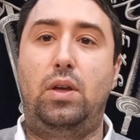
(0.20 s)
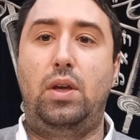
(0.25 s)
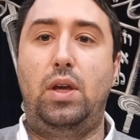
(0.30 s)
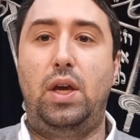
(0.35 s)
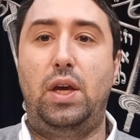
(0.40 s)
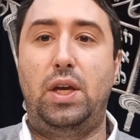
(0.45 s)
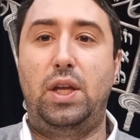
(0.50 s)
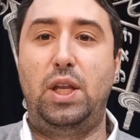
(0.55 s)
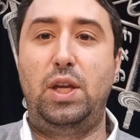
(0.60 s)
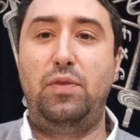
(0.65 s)

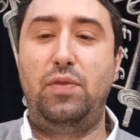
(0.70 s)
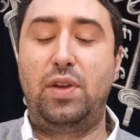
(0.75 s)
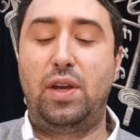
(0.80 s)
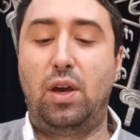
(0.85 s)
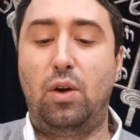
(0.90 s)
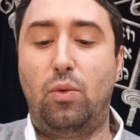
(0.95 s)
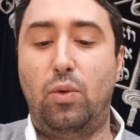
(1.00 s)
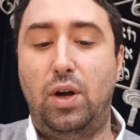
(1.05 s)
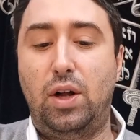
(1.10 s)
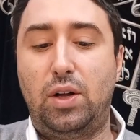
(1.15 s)
Okay, good evening
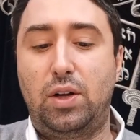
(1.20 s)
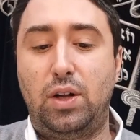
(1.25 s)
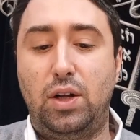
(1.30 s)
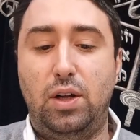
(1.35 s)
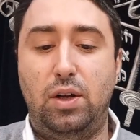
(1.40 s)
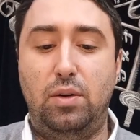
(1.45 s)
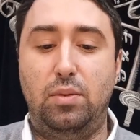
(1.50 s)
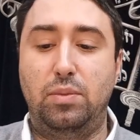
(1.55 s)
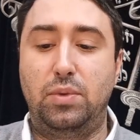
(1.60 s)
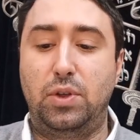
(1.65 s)
and
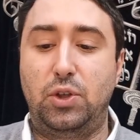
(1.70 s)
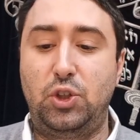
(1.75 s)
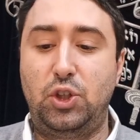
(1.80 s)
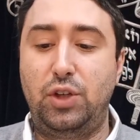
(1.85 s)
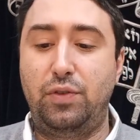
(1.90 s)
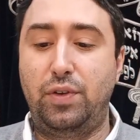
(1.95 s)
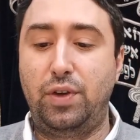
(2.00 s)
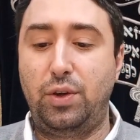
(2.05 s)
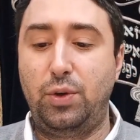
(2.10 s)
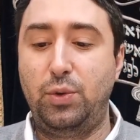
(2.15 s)
welcome to
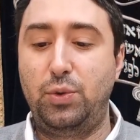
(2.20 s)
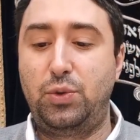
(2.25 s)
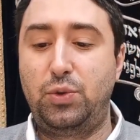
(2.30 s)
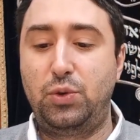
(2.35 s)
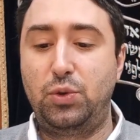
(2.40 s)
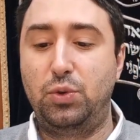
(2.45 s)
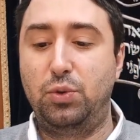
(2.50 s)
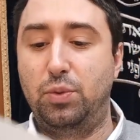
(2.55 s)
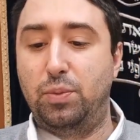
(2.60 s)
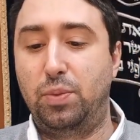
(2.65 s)
Shiva
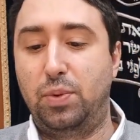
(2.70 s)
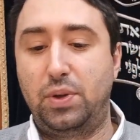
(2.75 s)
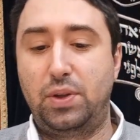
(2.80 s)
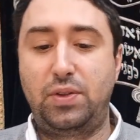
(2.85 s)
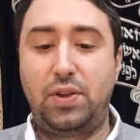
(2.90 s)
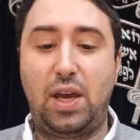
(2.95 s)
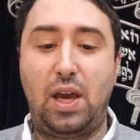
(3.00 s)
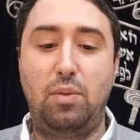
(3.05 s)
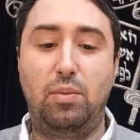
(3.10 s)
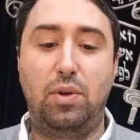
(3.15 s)
YouTube
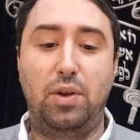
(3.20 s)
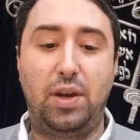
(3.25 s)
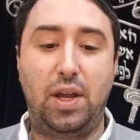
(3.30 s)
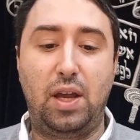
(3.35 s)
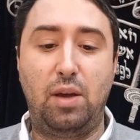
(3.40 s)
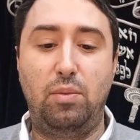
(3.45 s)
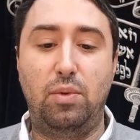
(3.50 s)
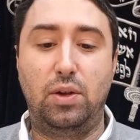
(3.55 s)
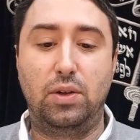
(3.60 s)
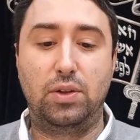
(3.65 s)
Table
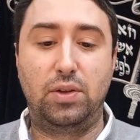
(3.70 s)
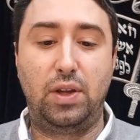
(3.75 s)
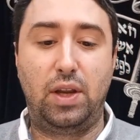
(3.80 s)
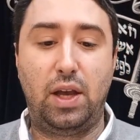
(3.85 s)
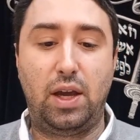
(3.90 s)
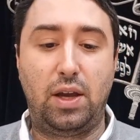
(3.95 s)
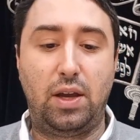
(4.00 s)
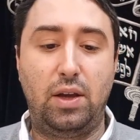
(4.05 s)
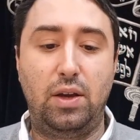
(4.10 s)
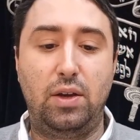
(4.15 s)
Enabled.
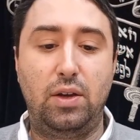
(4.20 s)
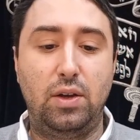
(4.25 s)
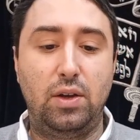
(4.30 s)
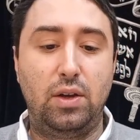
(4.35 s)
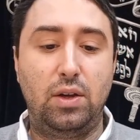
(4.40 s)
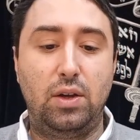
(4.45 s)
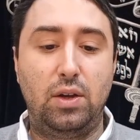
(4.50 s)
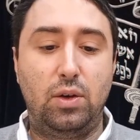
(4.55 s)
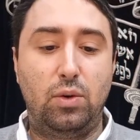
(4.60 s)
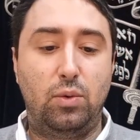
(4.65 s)
Today
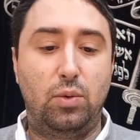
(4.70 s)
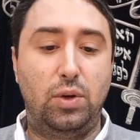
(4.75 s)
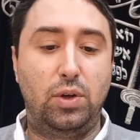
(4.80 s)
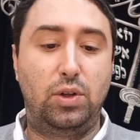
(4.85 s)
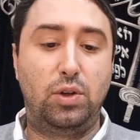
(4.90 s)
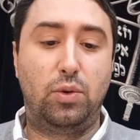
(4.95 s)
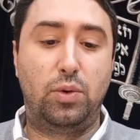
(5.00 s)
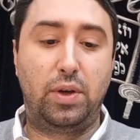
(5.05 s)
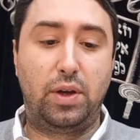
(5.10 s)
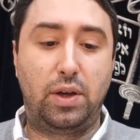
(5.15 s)
we're
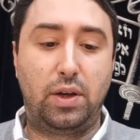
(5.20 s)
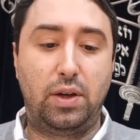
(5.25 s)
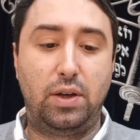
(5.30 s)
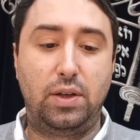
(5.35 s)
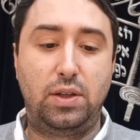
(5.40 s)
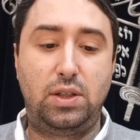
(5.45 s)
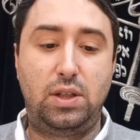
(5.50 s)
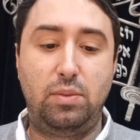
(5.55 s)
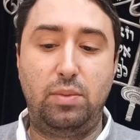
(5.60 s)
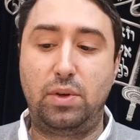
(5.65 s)
doing
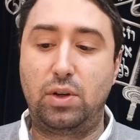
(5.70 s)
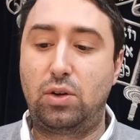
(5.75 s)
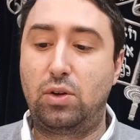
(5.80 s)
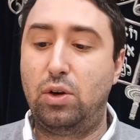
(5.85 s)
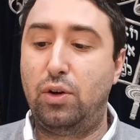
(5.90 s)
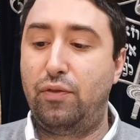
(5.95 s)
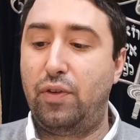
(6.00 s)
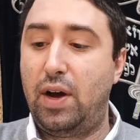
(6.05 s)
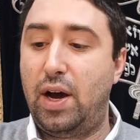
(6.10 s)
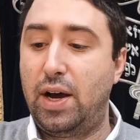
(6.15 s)
Siman
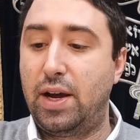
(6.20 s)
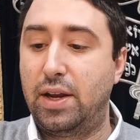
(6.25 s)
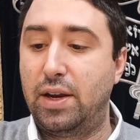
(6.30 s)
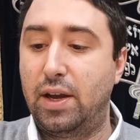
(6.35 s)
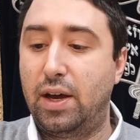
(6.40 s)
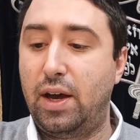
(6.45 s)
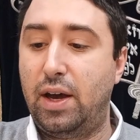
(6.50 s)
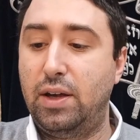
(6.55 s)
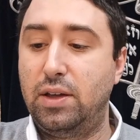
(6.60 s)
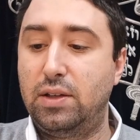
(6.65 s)
Kuf
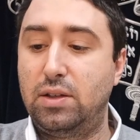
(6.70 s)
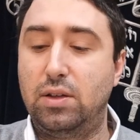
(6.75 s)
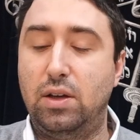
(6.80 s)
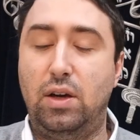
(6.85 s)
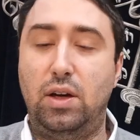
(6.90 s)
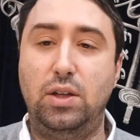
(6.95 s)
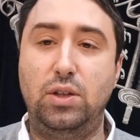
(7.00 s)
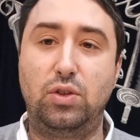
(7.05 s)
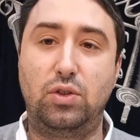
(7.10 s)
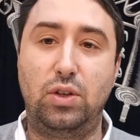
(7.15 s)
Ayin Ches
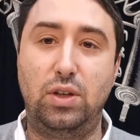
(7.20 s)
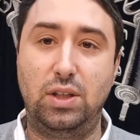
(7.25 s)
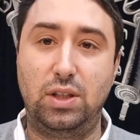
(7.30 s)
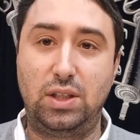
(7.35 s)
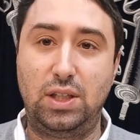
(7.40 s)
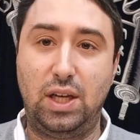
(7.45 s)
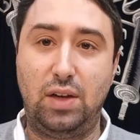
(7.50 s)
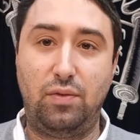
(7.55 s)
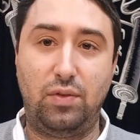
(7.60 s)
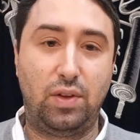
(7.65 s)

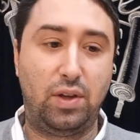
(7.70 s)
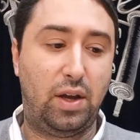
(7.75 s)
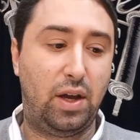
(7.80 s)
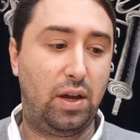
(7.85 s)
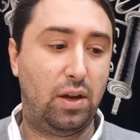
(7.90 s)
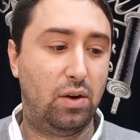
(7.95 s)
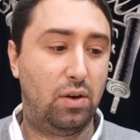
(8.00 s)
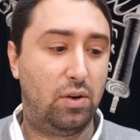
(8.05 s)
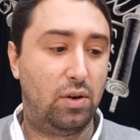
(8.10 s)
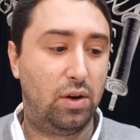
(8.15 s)

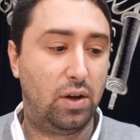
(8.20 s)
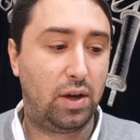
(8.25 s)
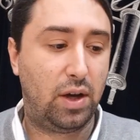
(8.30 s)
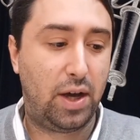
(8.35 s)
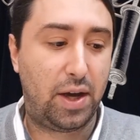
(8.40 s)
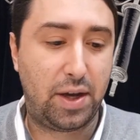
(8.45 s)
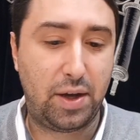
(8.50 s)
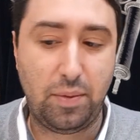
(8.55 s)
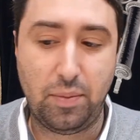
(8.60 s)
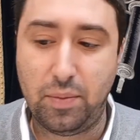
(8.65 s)
178 in Orach
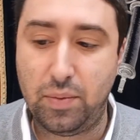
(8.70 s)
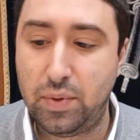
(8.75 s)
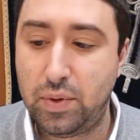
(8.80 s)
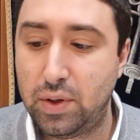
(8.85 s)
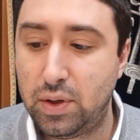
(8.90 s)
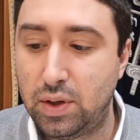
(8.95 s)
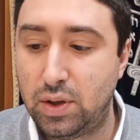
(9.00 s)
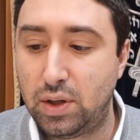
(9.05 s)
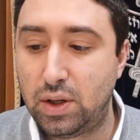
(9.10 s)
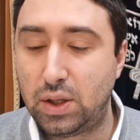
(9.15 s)
Chaim.
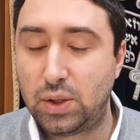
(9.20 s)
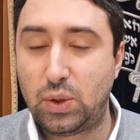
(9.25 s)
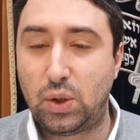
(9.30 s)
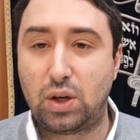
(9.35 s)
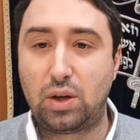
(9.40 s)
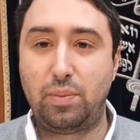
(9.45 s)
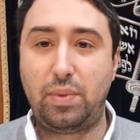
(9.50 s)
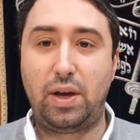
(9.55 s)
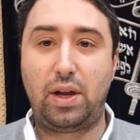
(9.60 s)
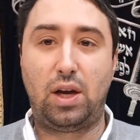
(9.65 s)

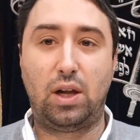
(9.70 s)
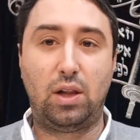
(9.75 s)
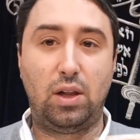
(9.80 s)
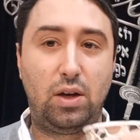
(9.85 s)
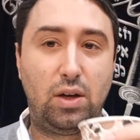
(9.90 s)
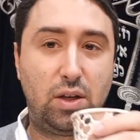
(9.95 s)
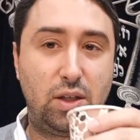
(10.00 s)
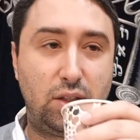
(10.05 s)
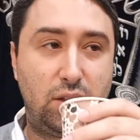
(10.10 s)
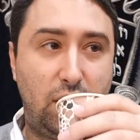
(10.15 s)
Talk about
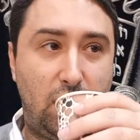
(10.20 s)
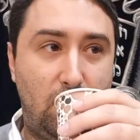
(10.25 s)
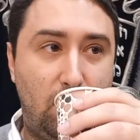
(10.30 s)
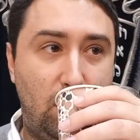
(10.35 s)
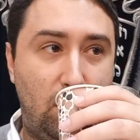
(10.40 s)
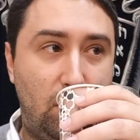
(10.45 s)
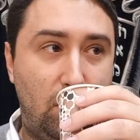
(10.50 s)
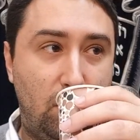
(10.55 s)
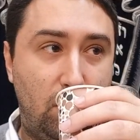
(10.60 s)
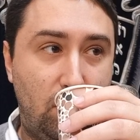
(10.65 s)
halachas that
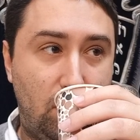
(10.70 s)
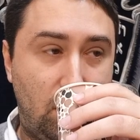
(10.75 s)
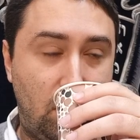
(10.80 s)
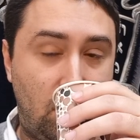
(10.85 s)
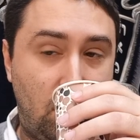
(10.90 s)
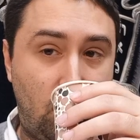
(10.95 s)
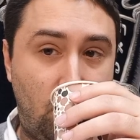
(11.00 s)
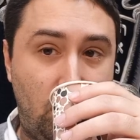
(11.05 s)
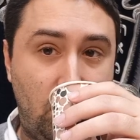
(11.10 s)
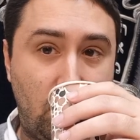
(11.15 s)

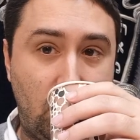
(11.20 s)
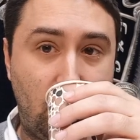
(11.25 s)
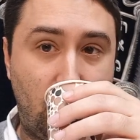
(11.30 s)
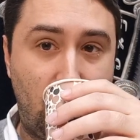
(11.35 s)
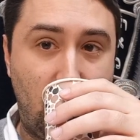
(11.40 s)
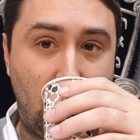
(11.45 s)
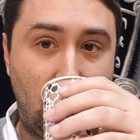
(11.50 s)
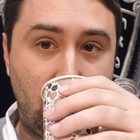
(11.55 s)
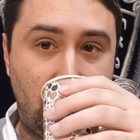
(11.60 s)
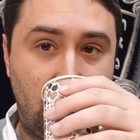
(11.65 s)
really
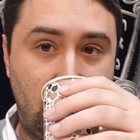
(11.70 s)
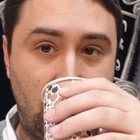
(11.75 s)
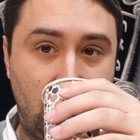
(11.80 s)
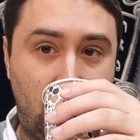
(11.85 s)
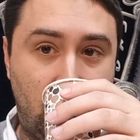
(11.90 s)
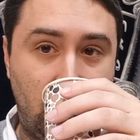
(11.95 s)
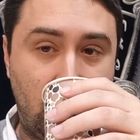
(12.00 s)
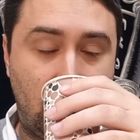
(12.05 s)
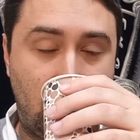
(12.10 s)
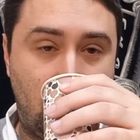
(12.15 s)
relevant,
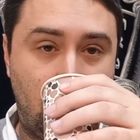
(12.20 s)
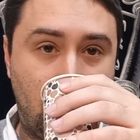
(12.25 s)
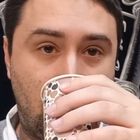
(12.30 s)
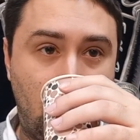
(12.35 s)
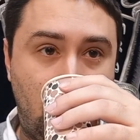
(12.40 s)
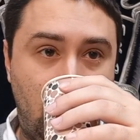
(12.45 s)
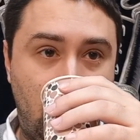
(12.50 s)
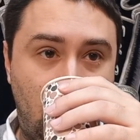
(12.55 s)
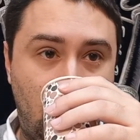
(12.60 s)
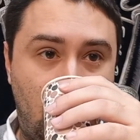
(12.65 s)
really
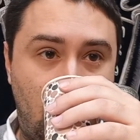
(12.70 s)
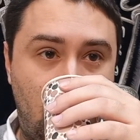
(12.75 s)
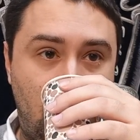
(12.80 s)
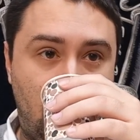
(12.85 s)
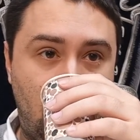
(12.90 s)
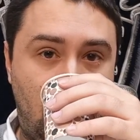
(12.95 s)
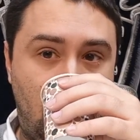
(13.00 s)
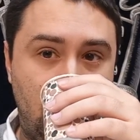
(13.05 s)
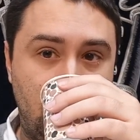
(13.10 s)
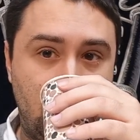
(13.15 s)
apply a lot of
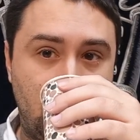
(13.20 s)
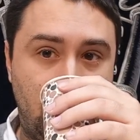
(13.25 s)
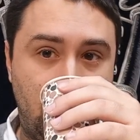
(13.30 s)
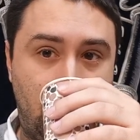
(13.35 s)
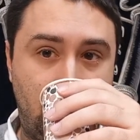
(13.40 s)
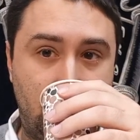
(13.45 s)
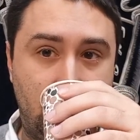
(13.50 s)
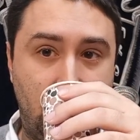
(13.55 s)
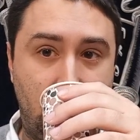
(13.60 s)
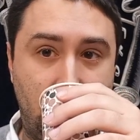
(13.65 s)
times when
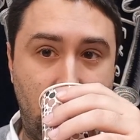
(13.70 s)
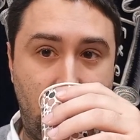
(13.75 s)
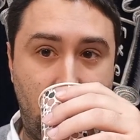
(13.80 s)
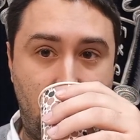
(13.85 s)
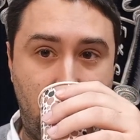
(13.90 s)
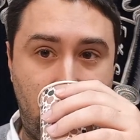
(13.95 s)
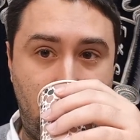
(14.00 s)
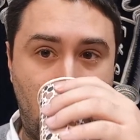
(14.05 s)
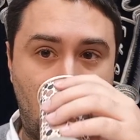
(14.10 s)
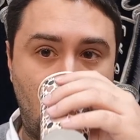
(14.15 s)
you're sitting to eat a
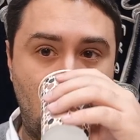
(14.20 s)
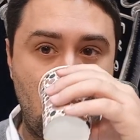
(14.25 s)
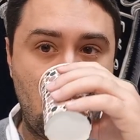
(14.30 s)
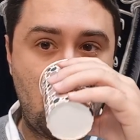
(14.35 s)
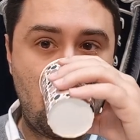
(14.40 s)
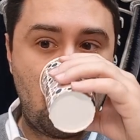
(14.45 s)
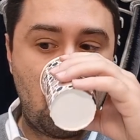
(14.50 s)
meal.